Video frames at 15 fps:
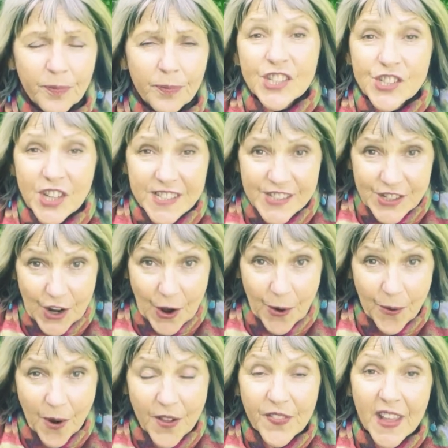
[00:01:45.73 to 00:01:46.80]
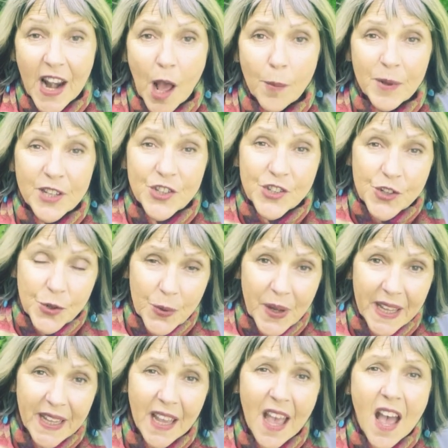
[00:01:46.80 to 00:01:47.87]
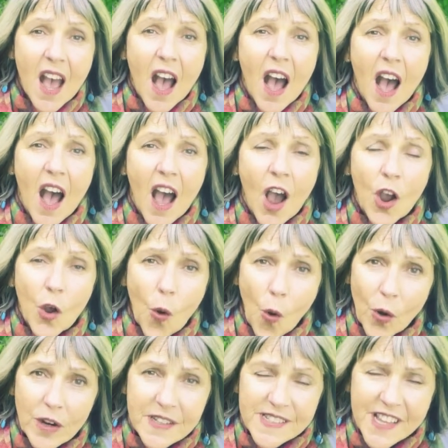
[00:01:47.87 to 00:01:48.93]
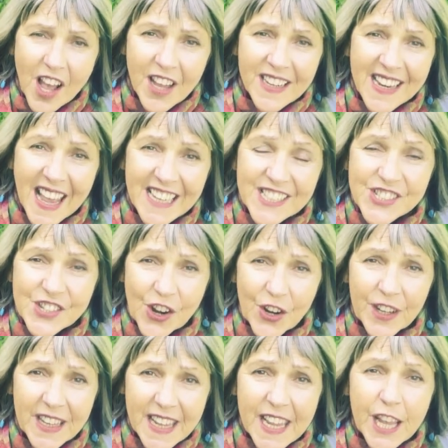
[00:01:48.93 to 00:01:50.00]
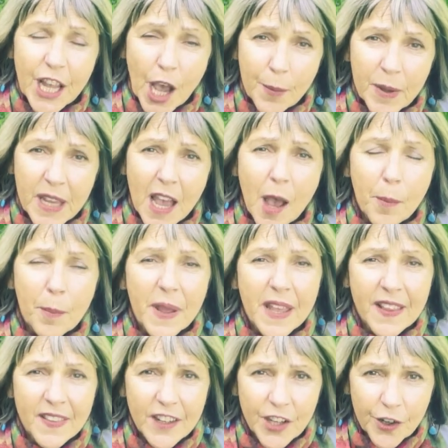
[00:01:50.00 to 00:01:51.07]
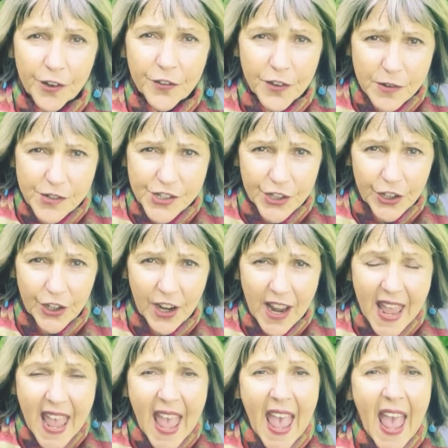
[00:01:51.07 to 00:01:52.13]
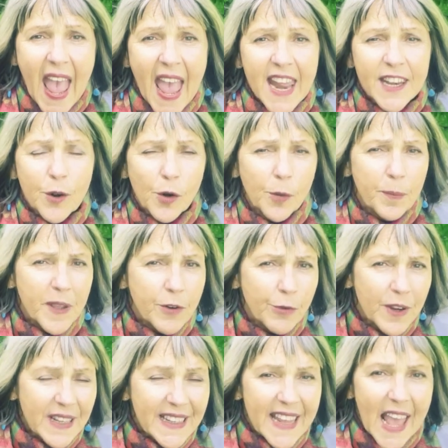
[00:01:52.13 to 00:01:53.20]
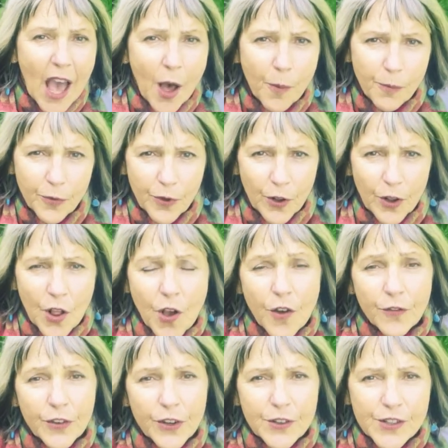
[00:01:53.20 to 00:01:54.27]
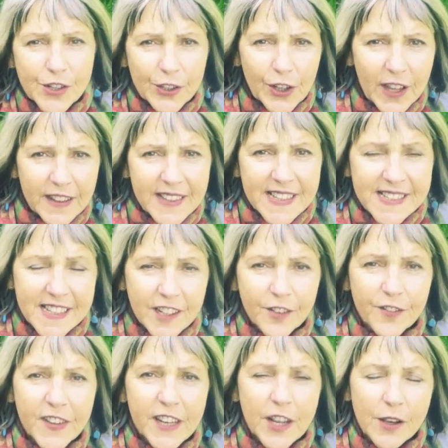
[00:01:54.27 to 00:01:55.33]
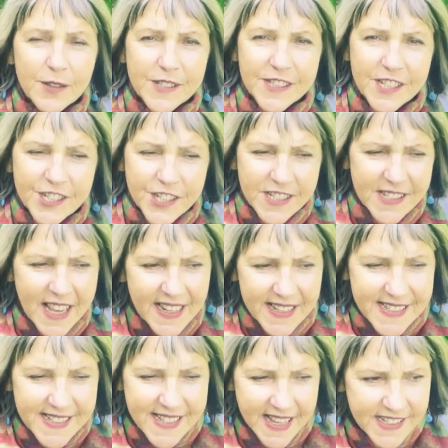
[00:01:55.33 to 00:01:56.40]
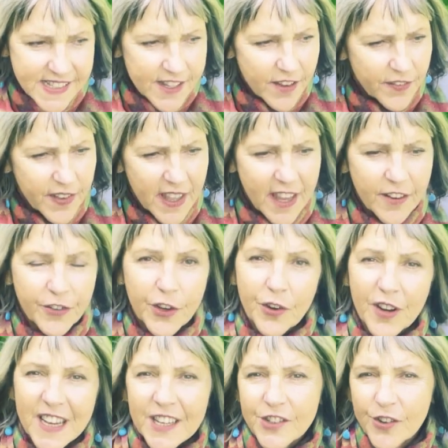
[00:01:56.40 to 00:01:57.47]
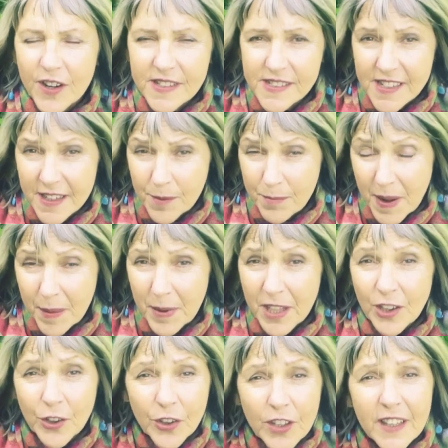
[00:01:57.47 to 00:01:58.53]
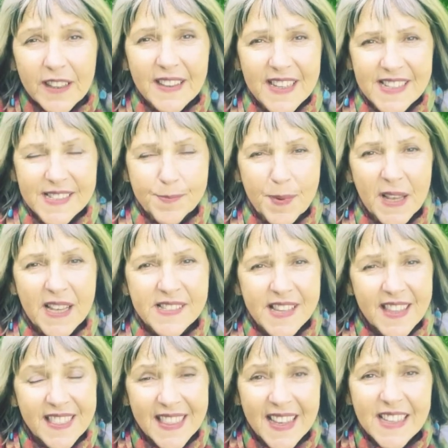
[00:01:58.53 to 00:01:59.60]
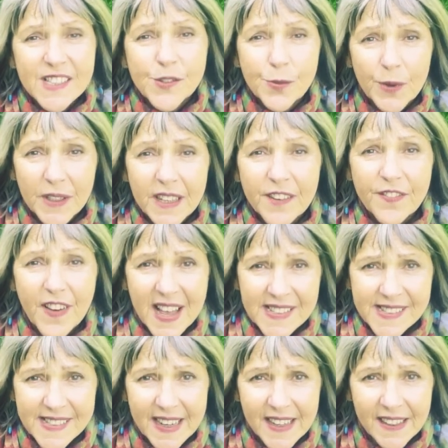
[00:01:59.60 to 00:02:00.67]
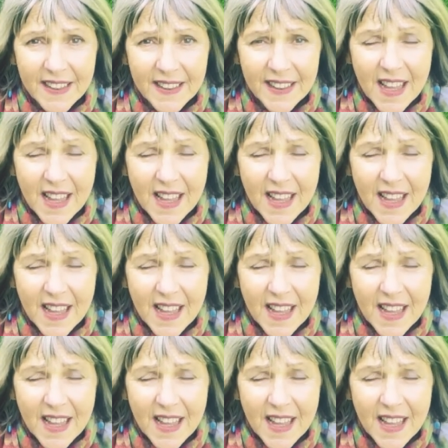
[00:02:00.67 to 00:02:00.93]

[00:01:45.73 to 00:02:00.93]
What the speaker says: Just know that I'll be doing a course on 9 Star Ki coming up in the near future. And it'll be really helpful for you to look at these little videos to just get a sense of if you're interested in maybe learning this, because I think it's really fascinating.